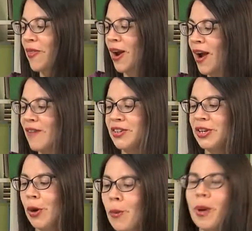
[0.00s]
they're having to
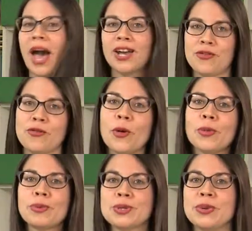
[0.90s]
go back and
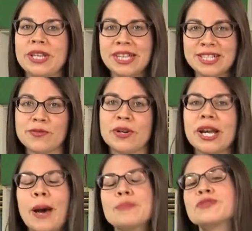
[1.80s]
forth between the different
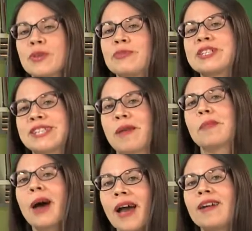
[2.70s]
cups from the same
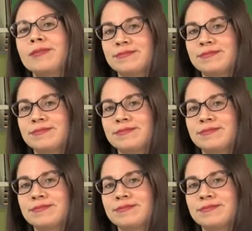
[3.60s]
pile.